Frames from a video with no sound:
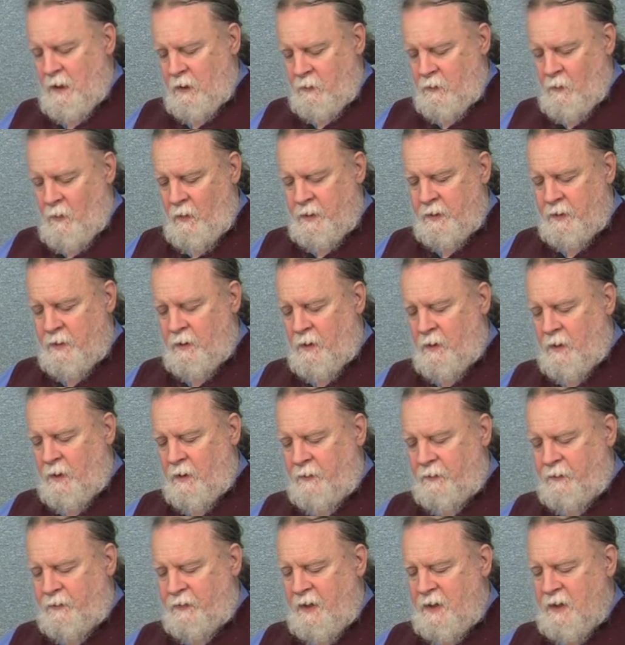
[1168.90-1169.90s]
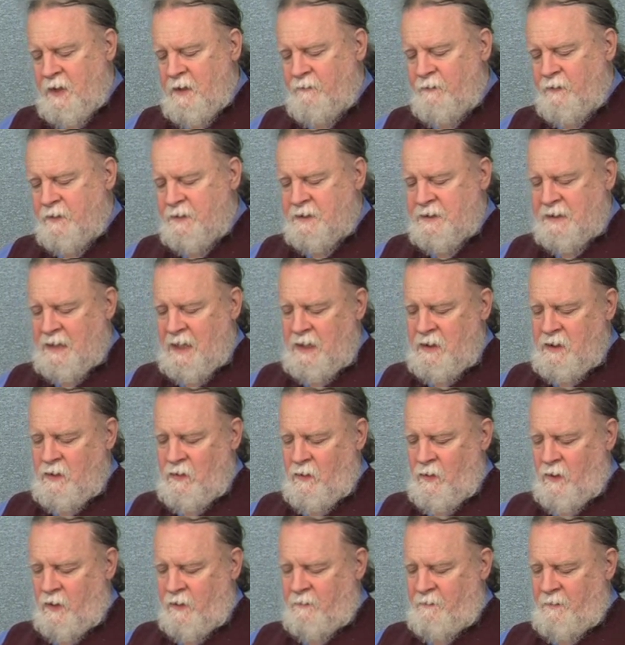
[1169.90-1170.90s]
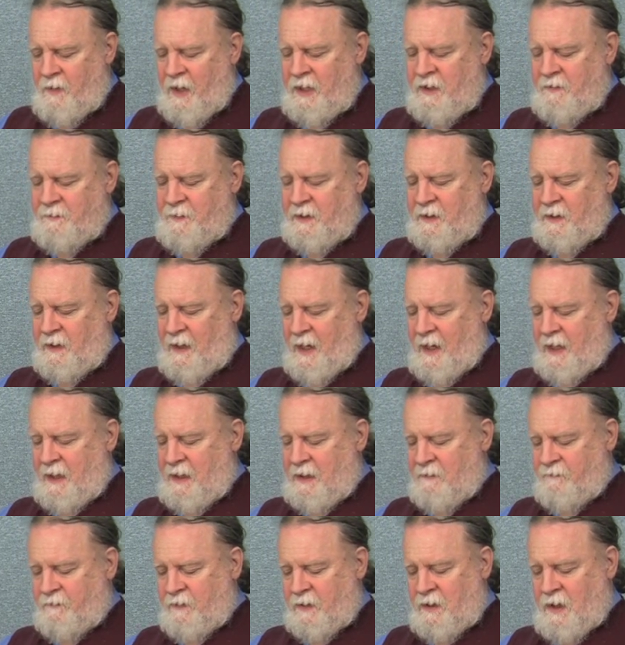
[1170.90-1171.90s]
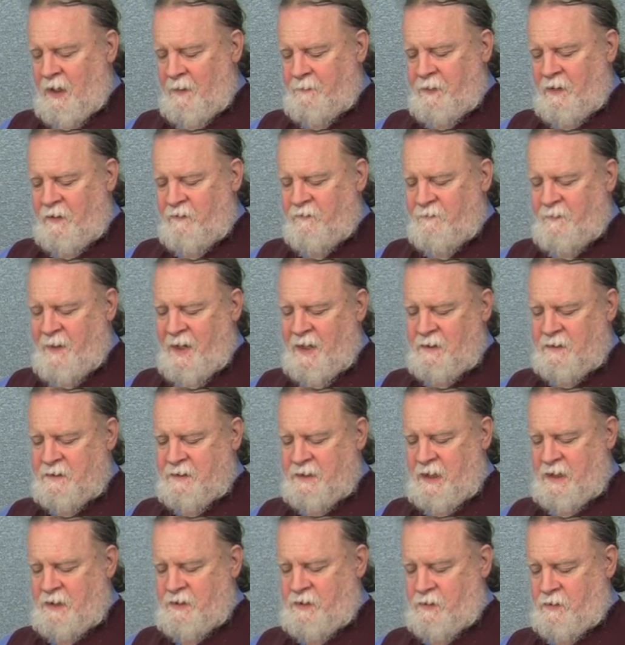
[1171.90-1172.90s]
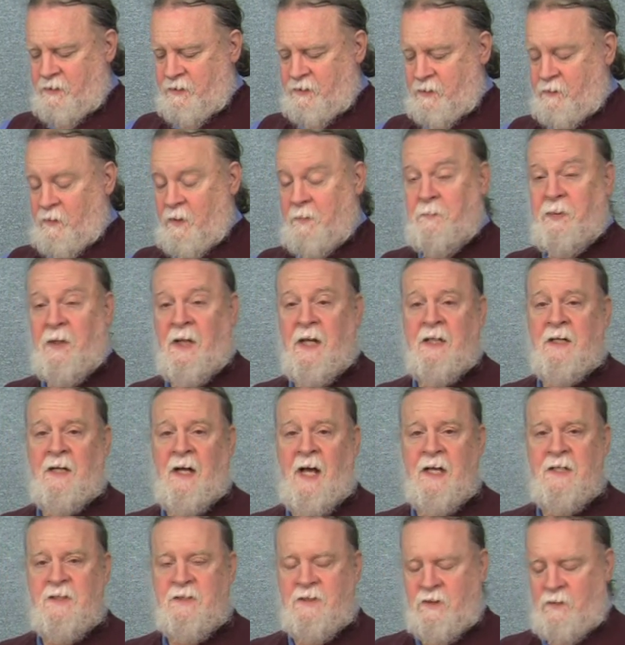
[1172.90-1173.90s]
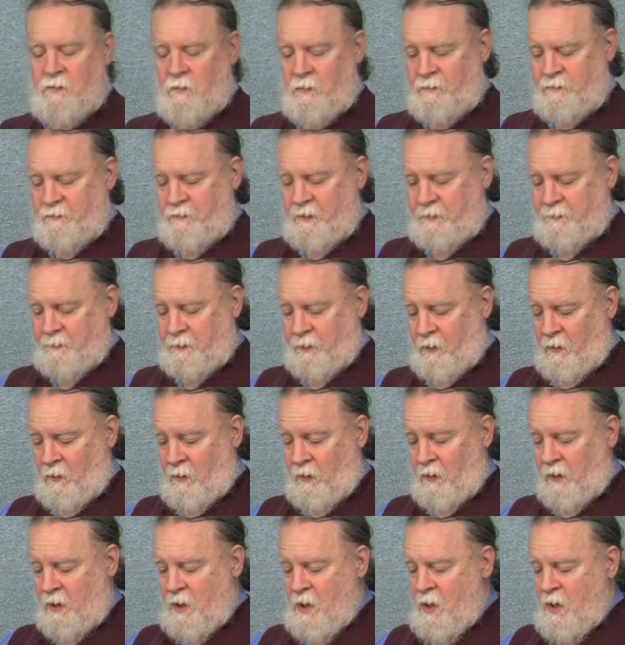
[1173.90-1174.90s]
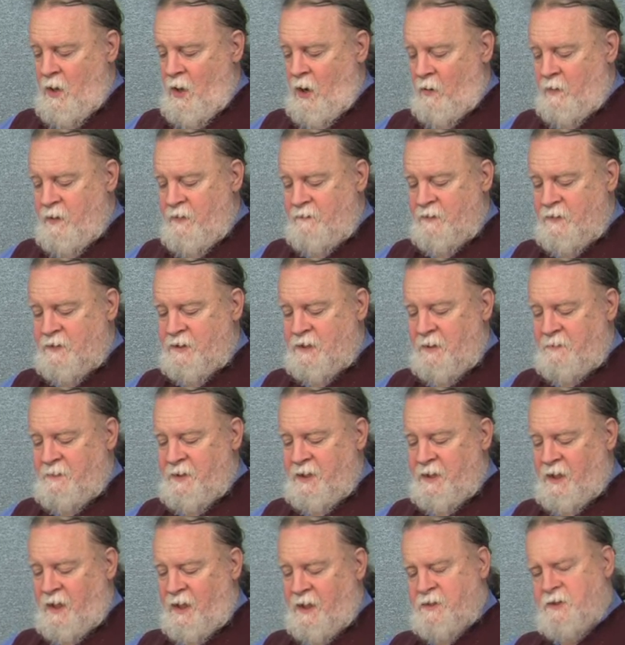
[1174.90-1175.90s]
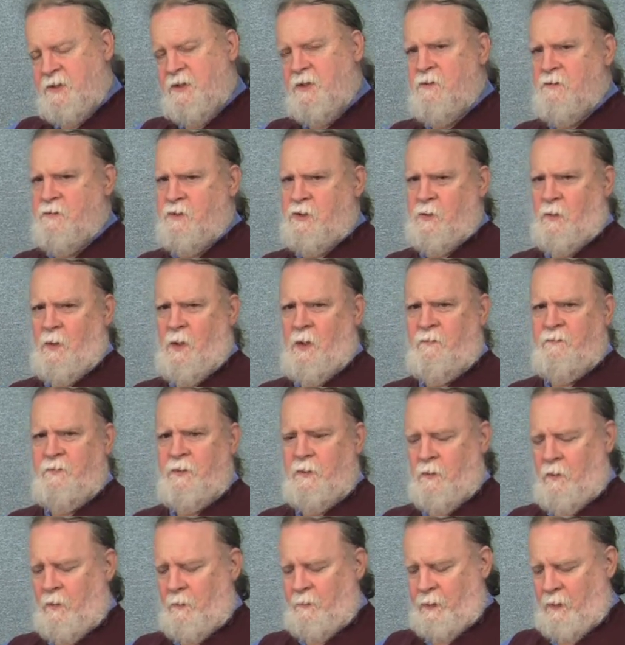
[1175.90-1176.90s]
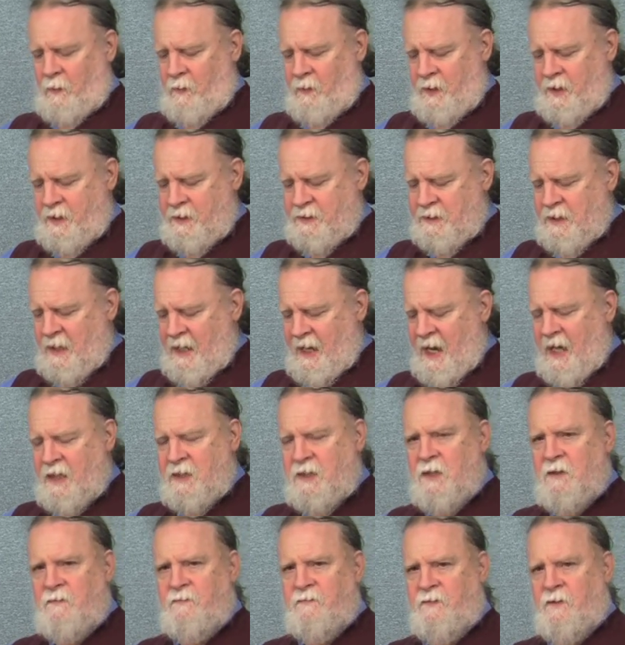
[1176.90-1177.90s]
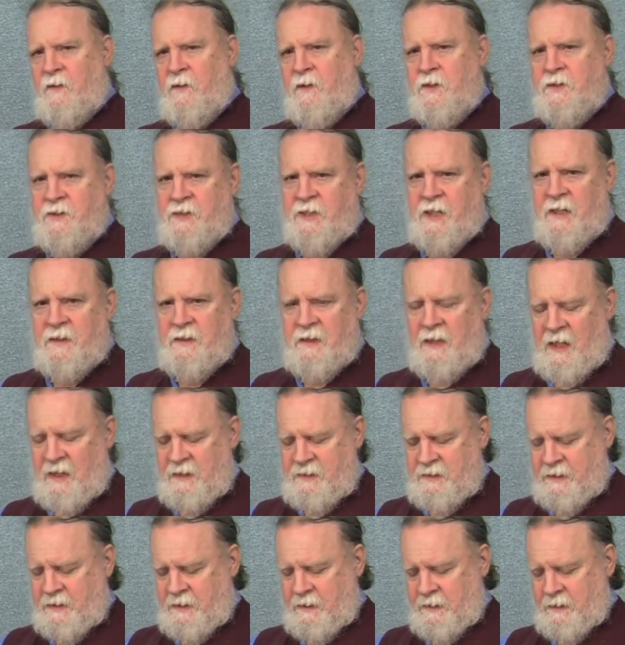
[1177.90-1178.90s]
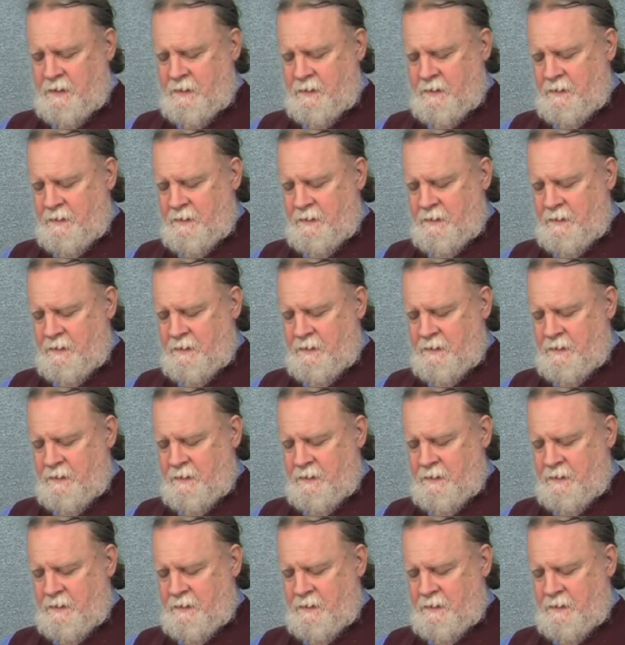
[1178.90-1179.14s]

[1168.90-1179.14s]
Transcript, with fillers: Quoting her, think of what Sandy Hook might have been like if a couple of male teachers who had played high school football, or even some of the huskier 12 year old boys, had converged on Lanza.